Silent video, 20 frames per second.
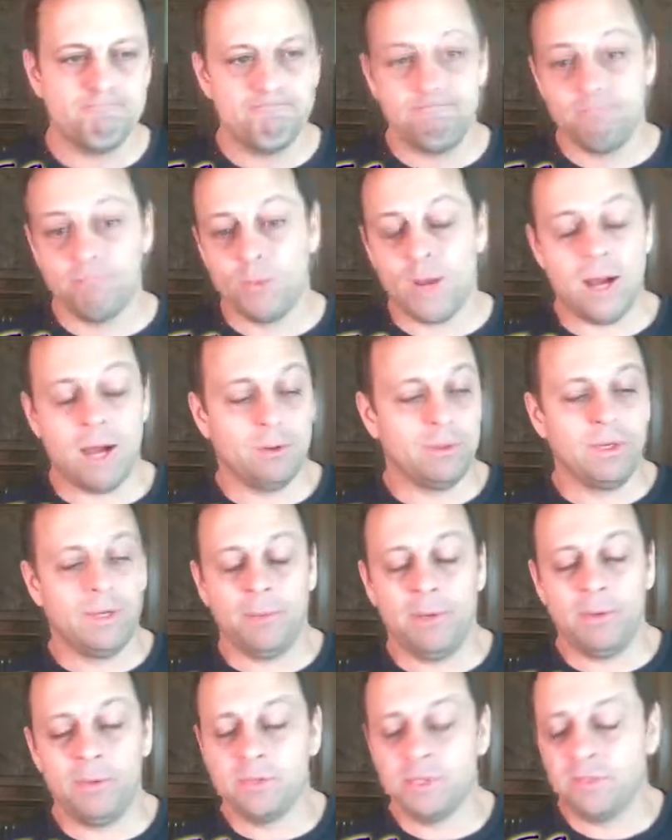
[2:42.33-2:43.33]
I
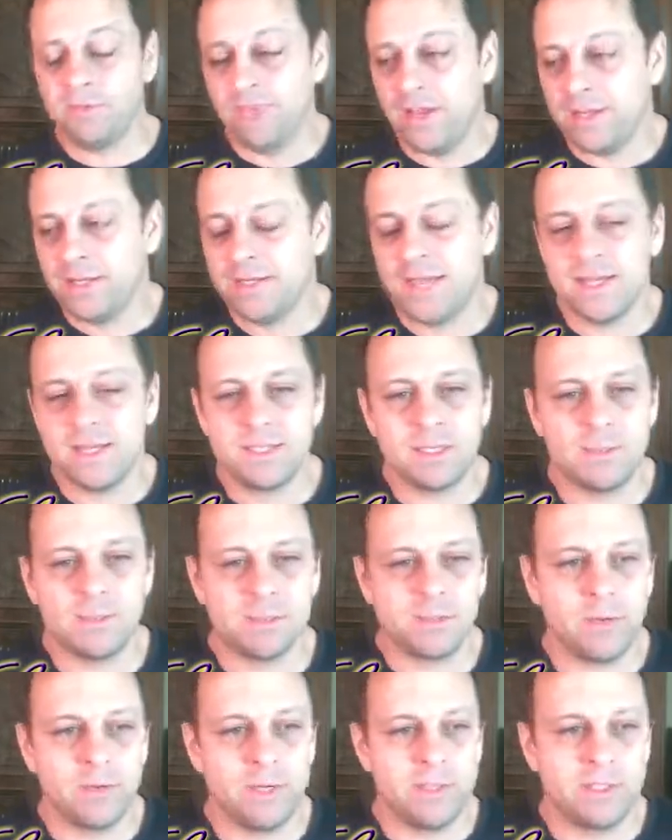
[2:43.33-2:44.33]
mean, it was just fantastic. It was
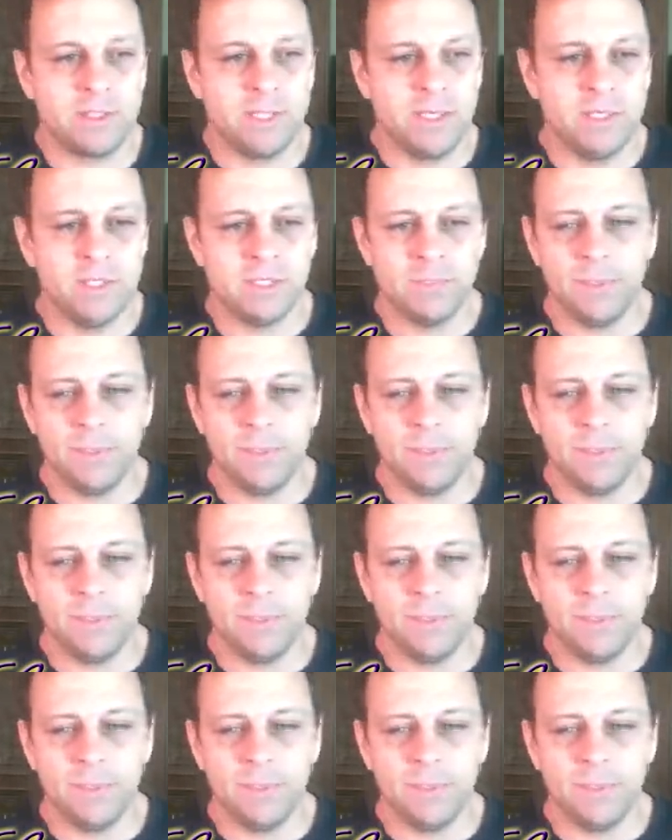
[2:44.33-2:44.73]
a great siege.